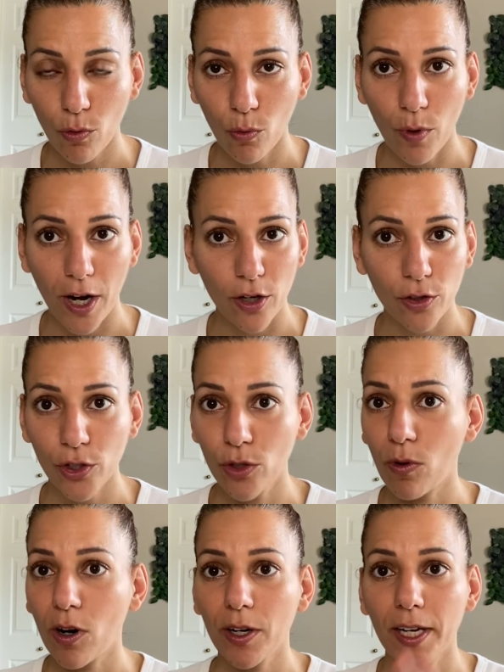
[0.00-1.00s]
where you
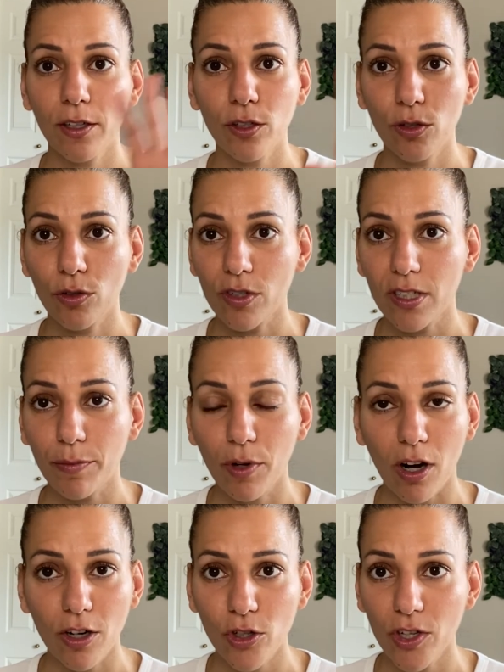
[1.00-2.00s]
are in your
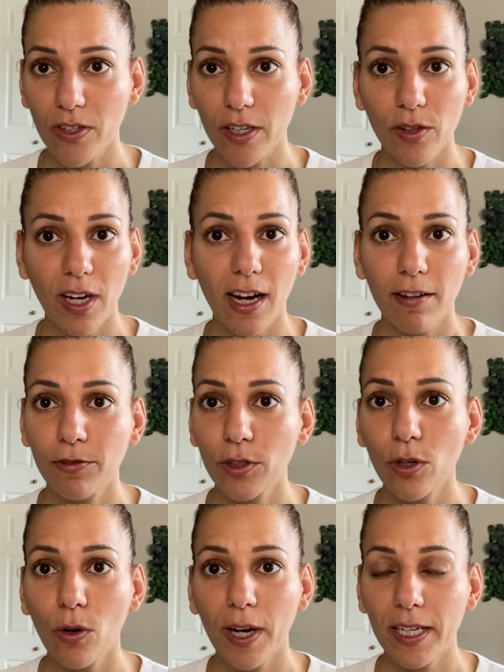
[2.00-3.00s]
subconscious and you have
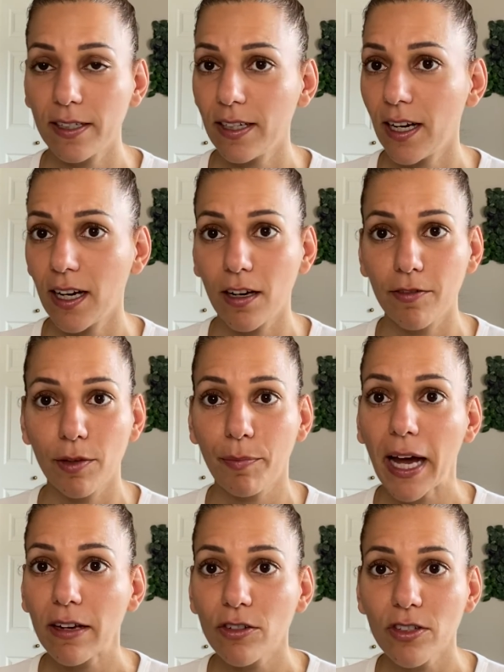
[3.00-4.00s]
no idea of the
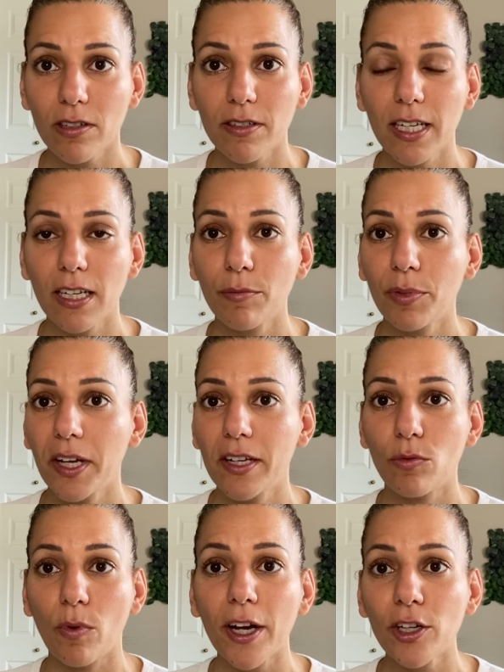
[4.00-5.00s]
patterns that are taking place,
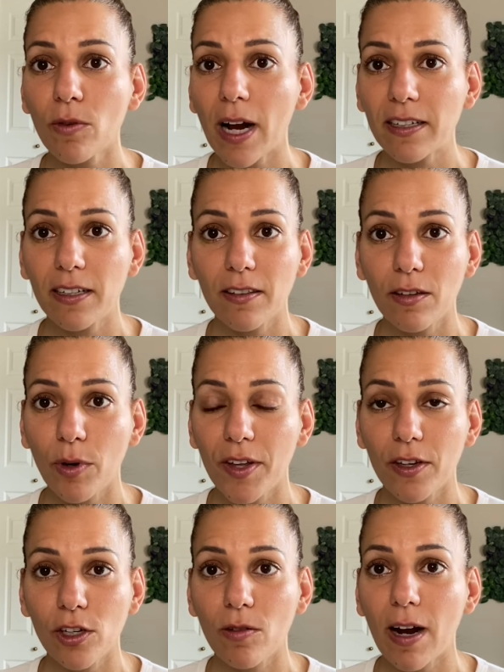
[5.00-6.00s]
why you're acting the way
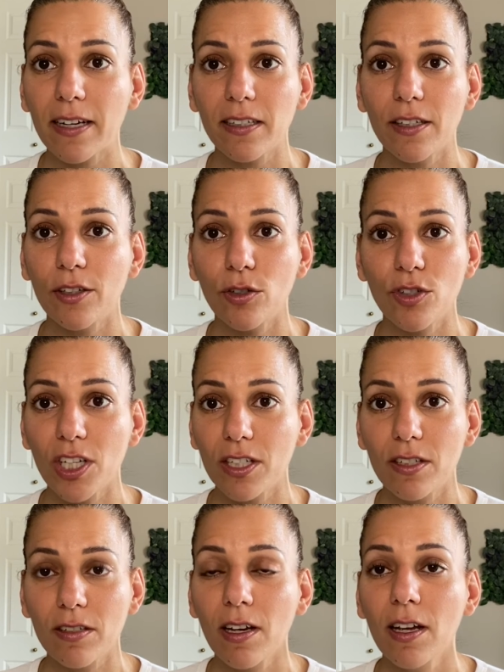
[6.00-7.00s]
that you're acting. You're
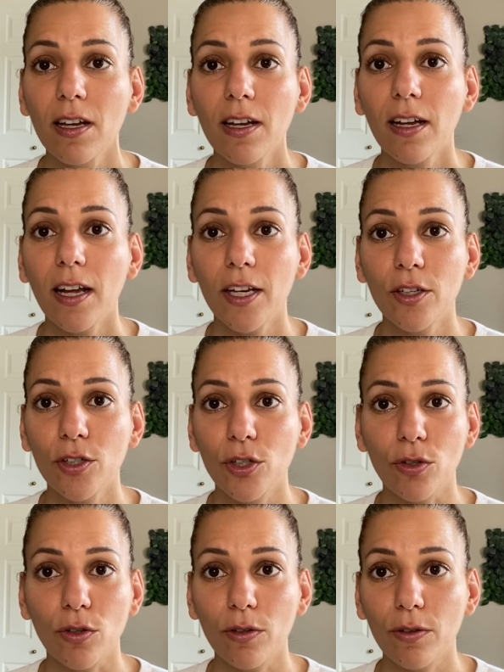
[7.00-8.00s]
just in
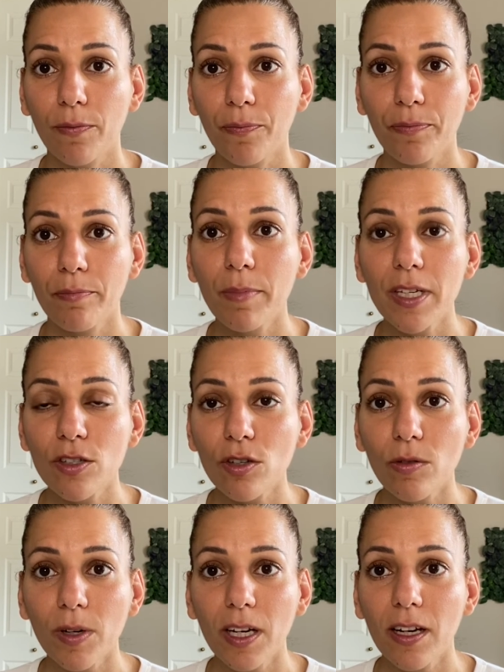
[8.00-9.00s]
your
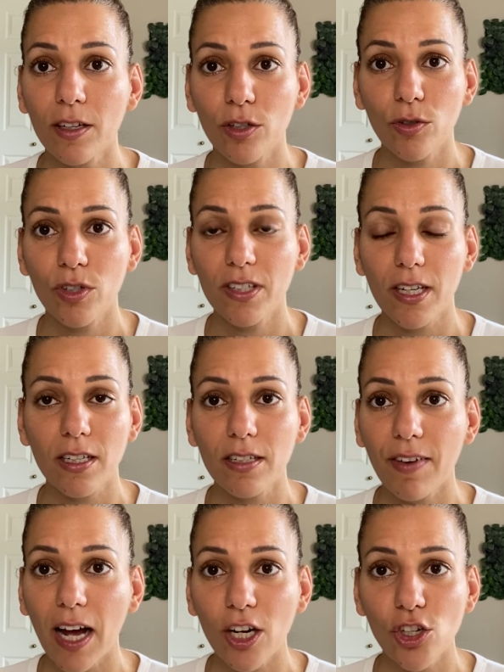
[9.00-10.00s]
misery and your
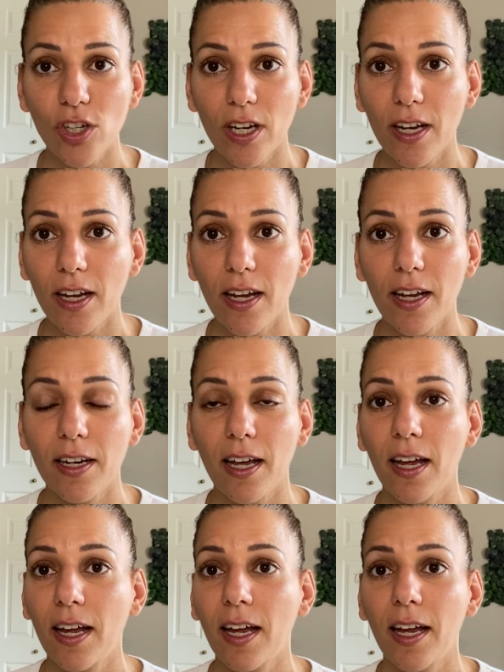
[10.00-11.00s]
dissatisfaction,
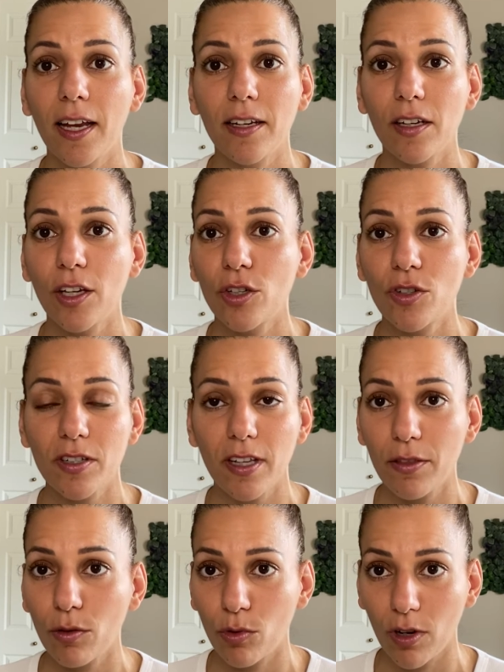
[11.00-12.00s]
and you just think
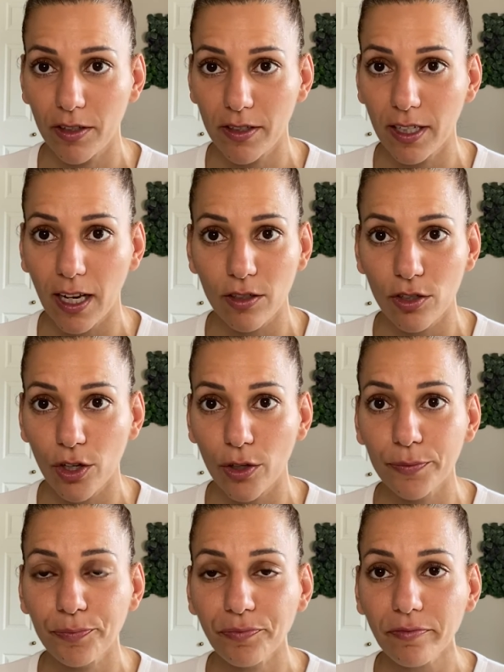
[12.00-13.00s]
the world is against you.